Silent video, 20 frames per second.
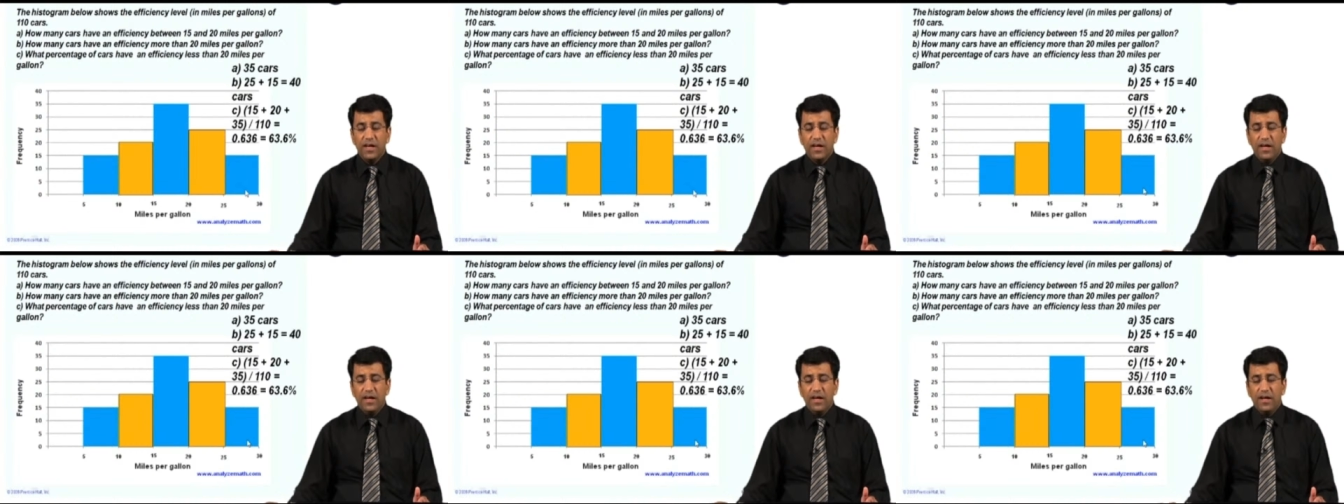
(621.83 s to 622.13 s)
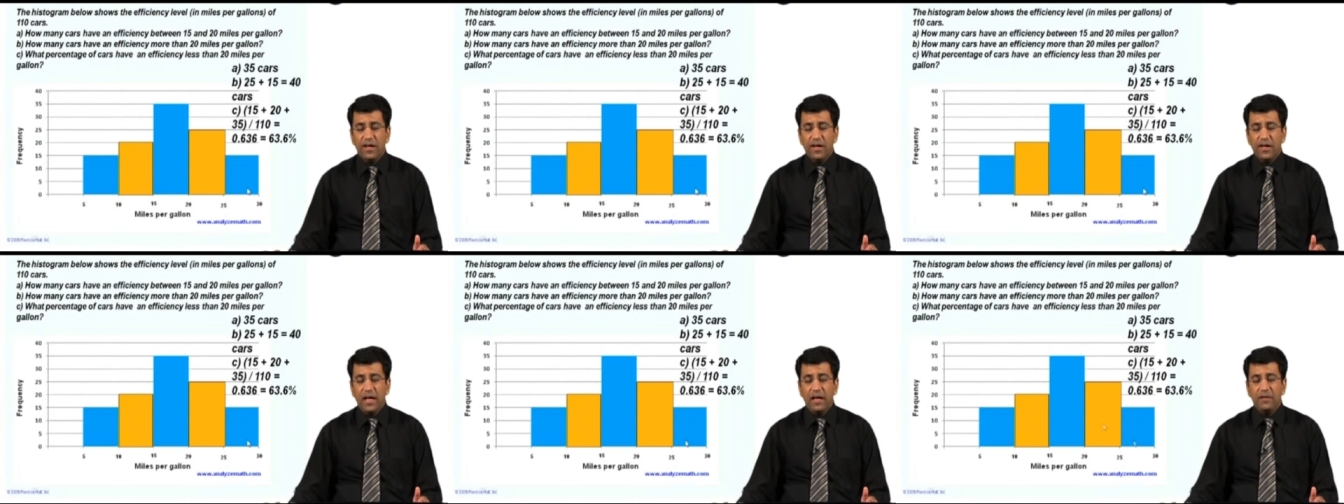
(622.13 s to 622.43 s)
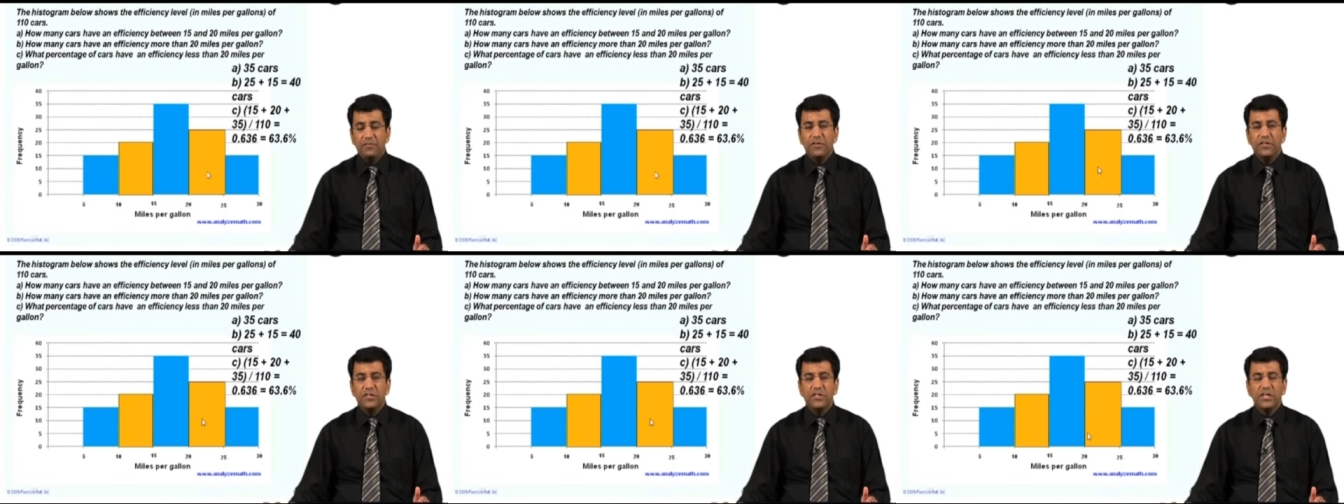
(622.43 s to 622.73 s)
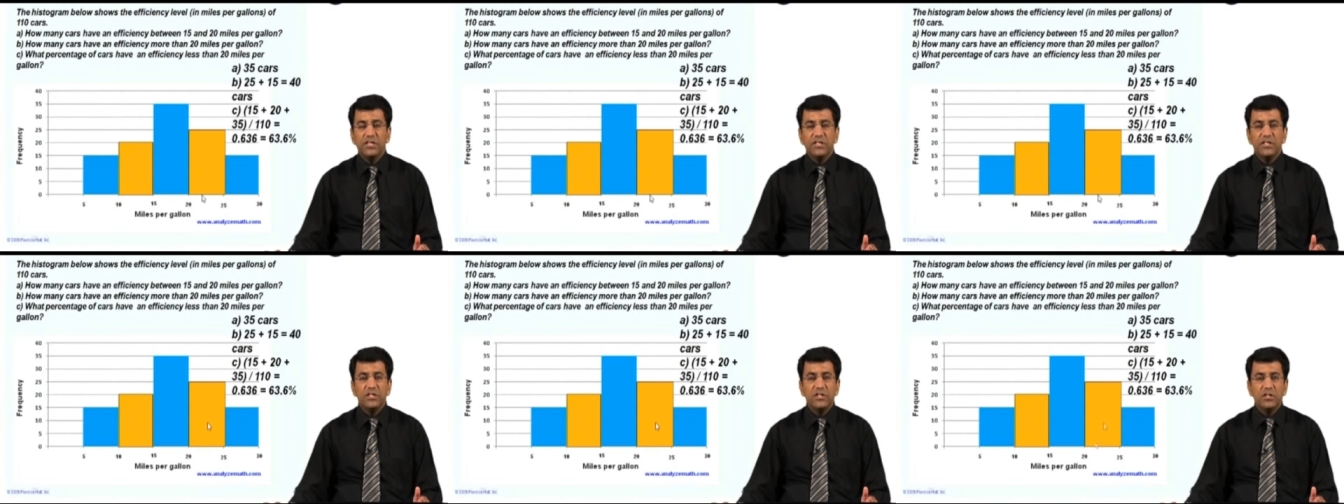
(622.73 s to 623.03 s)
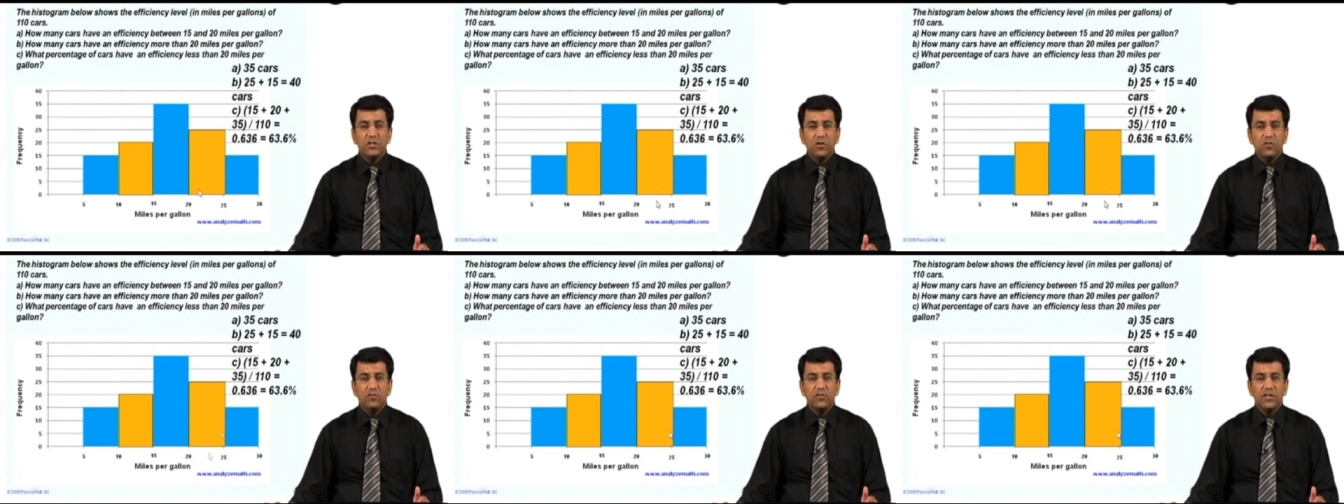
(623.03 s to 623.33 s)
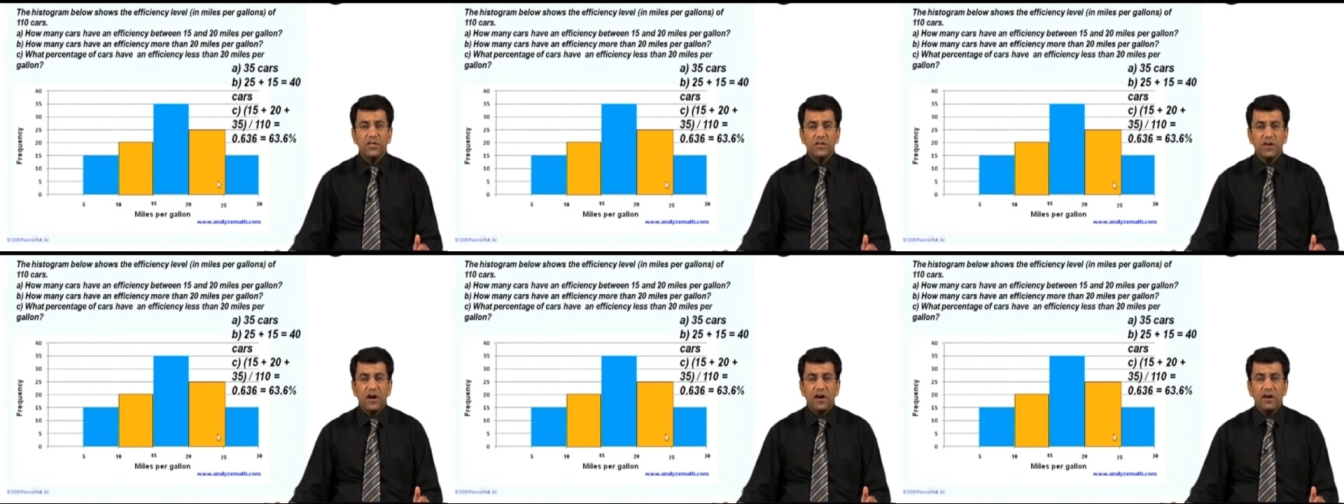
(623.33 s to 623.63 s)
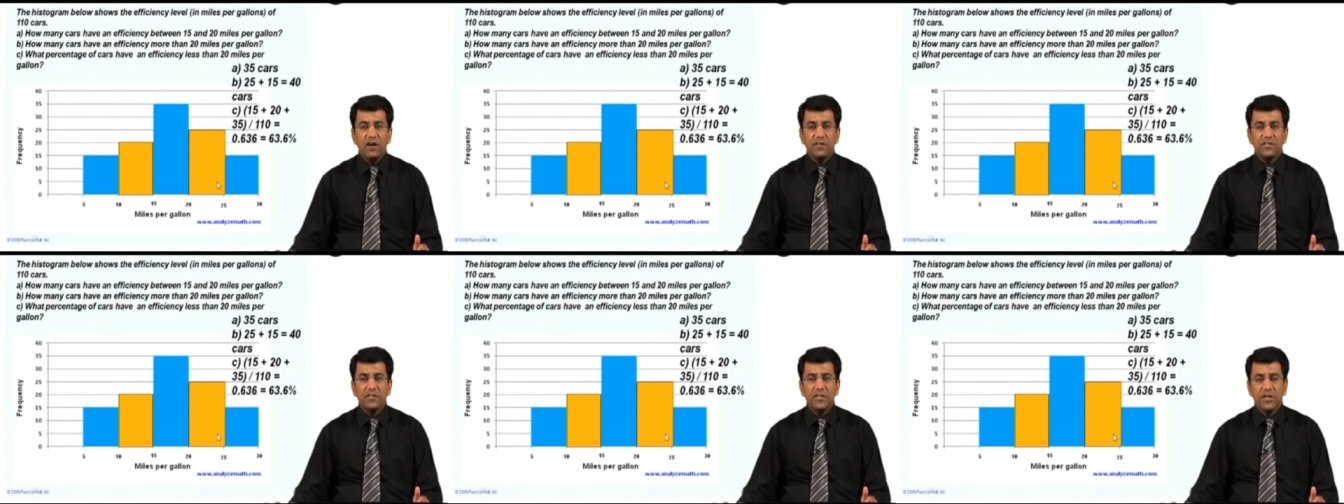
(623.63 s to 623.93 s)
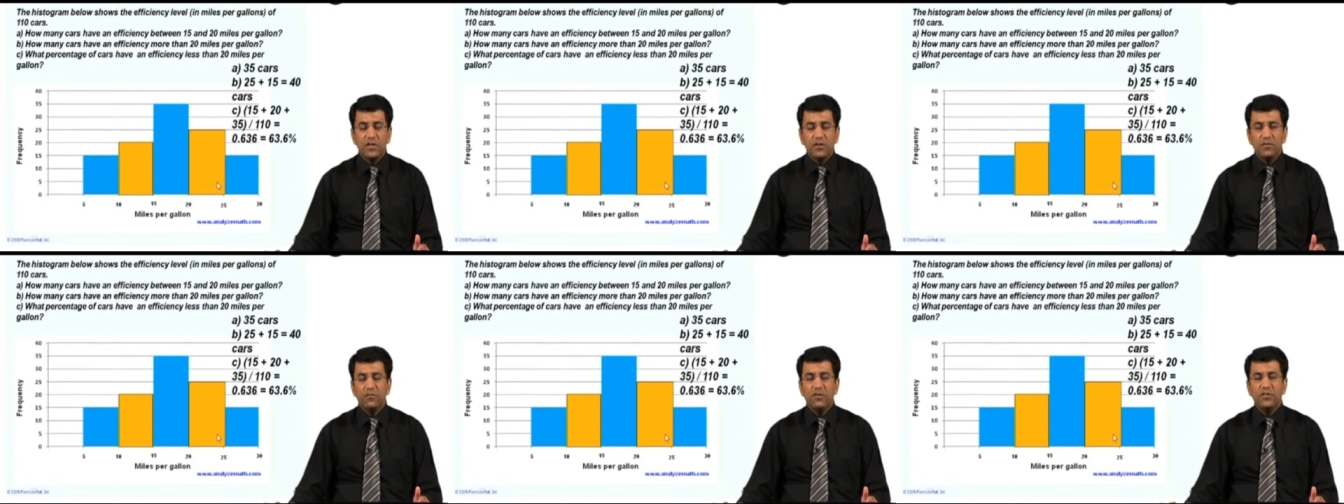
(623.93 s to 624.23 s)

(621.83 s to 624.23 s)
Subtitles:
efficiency of the cars